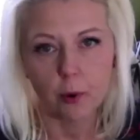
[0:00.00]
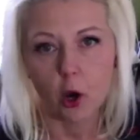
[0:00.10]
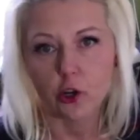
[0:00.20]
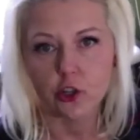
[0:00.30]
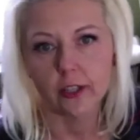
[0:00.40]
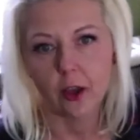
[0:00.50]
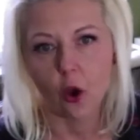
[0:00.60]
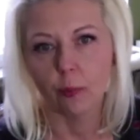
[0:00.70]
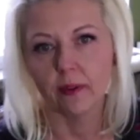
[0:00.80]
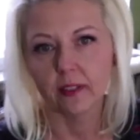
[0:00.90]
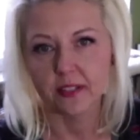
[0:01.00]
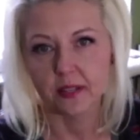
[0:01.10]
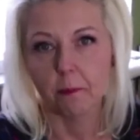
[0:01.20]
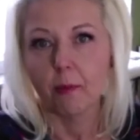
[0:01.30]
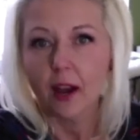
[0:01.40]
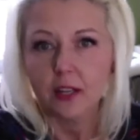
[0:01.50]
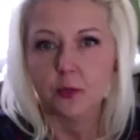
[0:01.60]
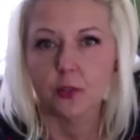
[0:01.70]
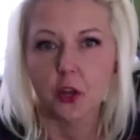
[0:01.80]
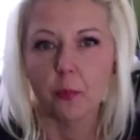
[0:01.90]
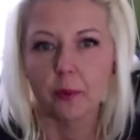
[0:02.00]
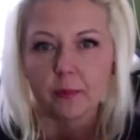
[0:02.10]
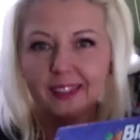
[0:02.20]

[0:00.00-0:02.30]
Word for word: partially open because the box was open,